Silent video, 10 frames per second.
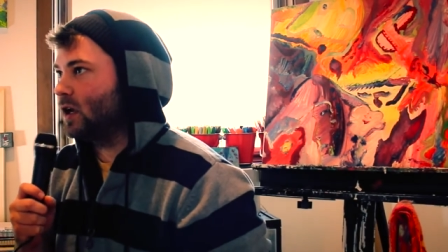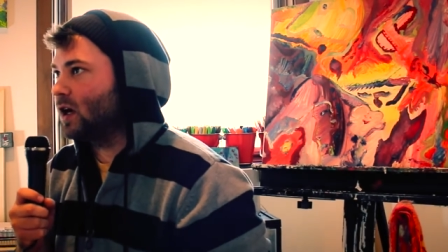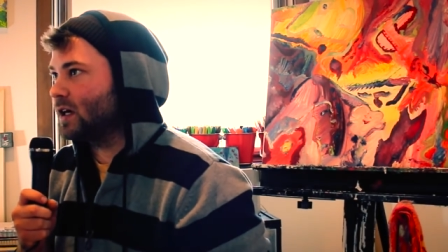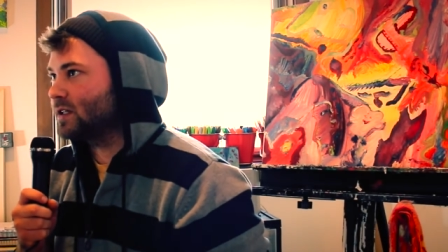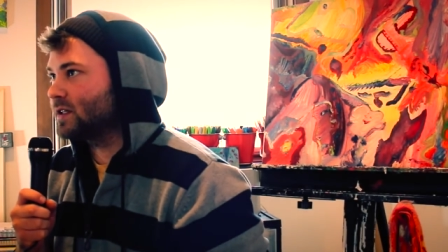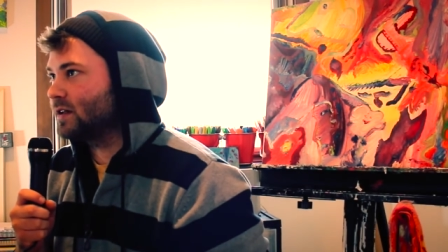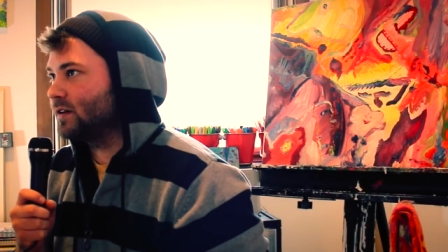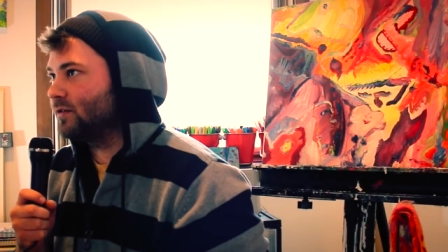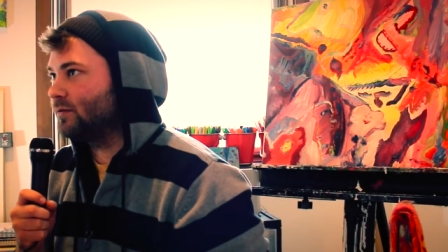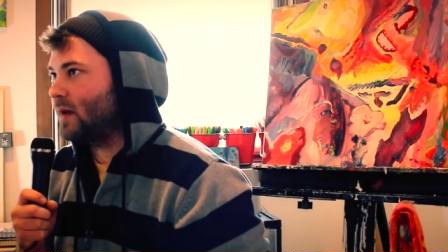the
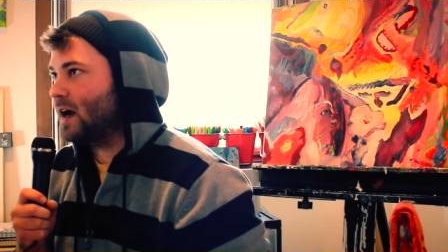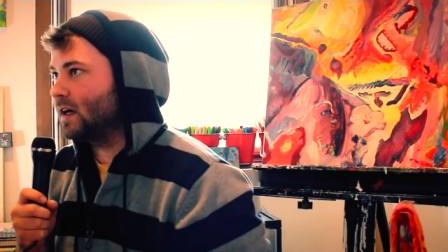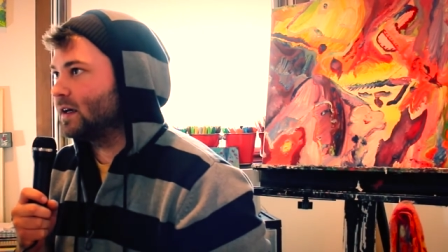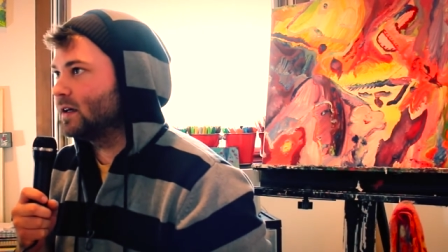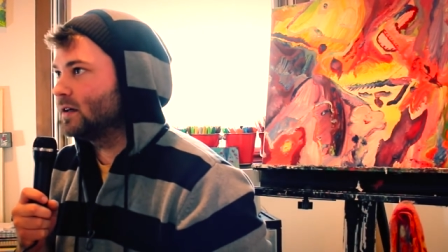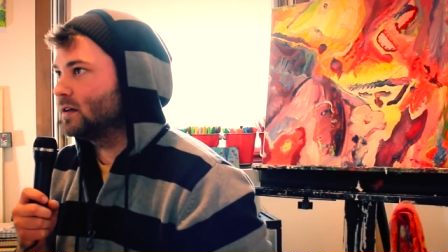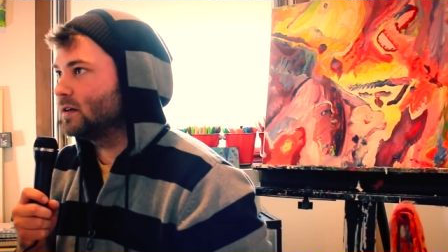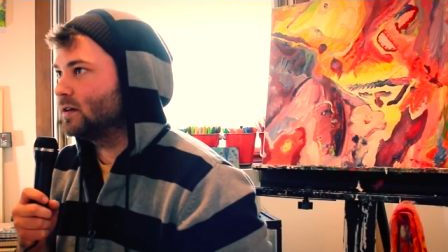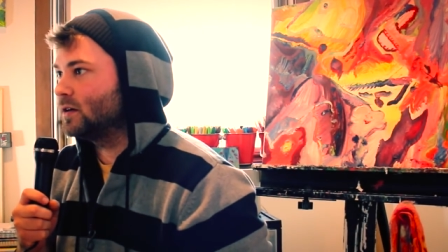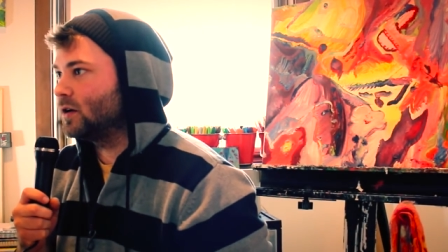loss of my
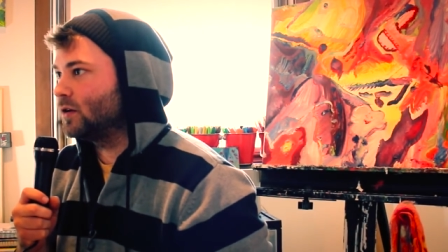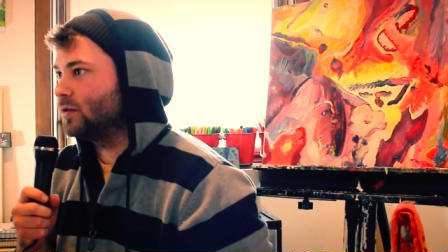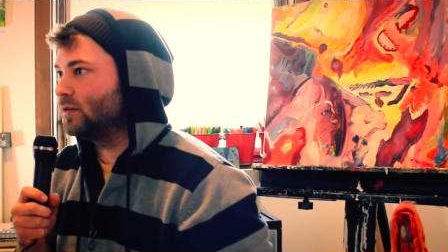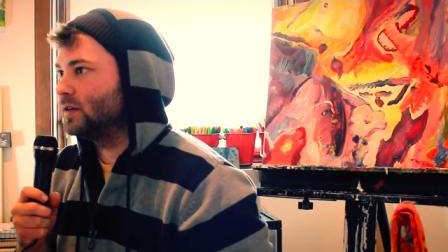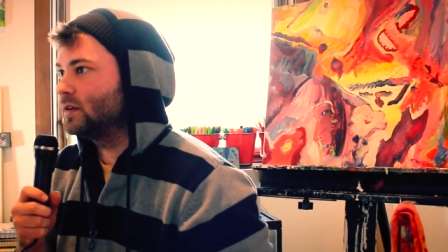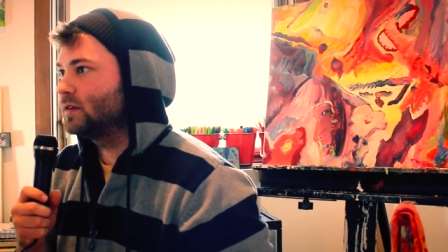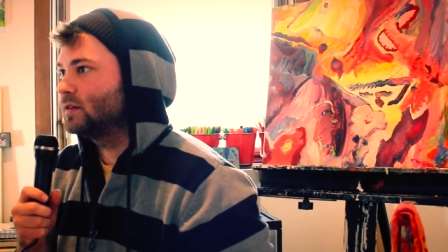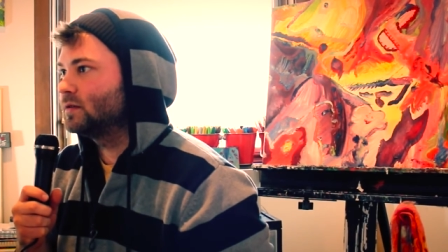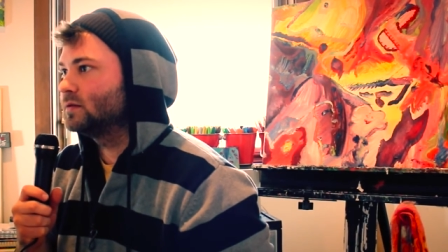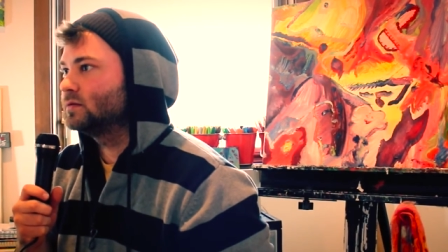own
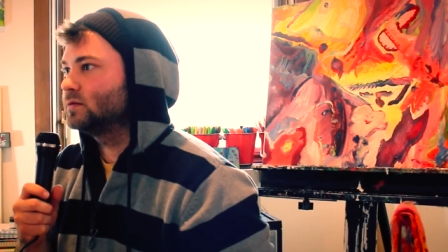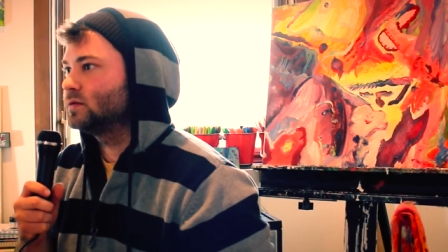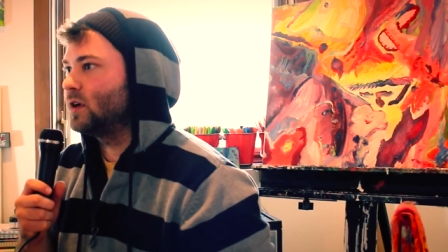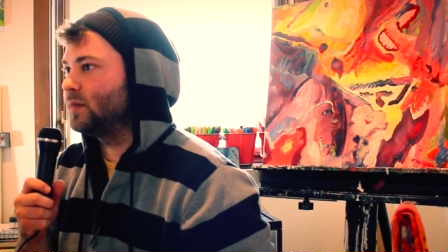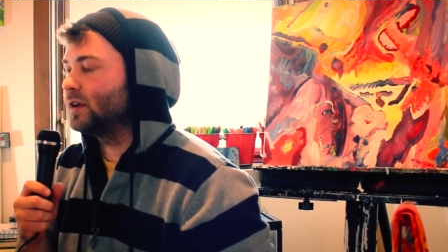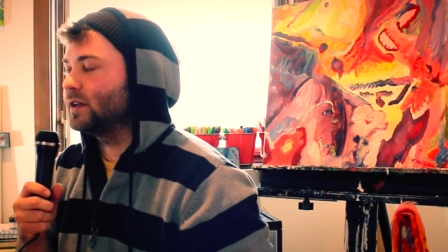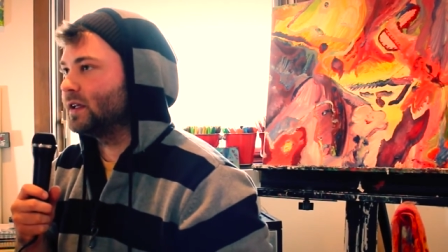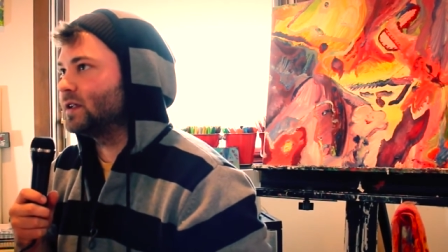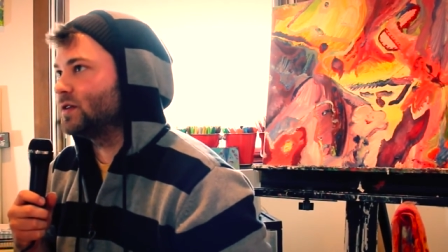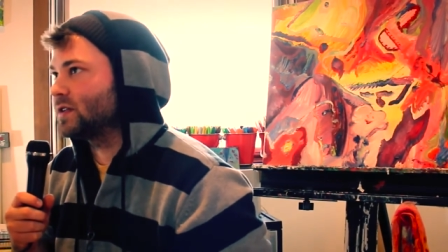
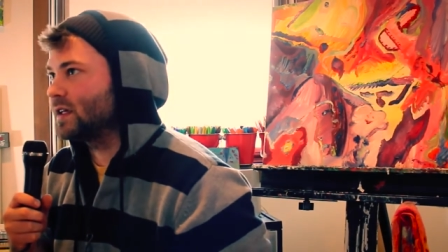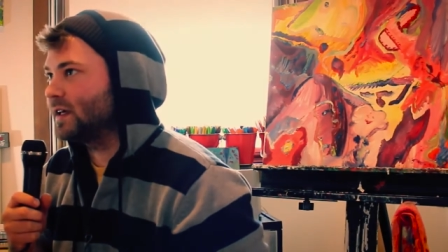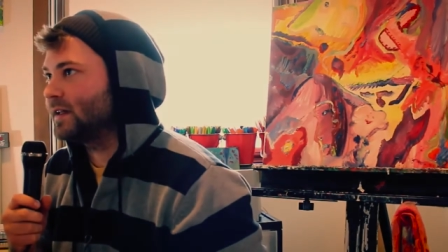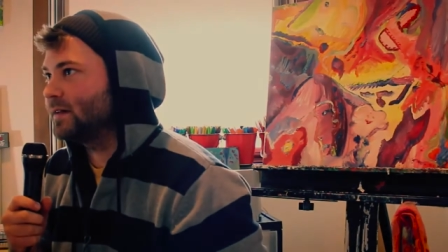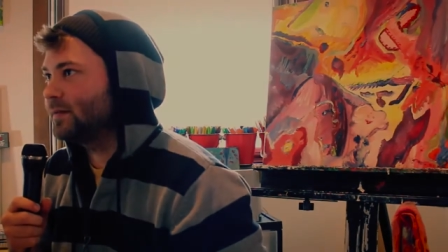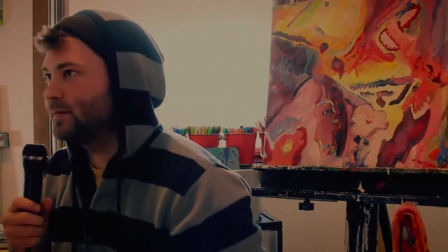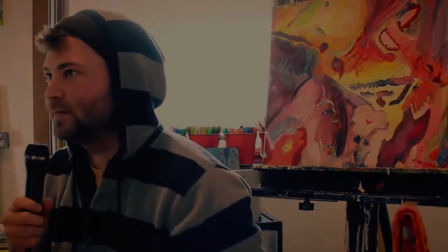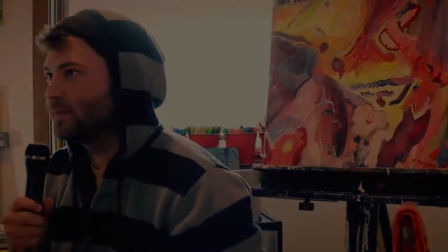ability to see it.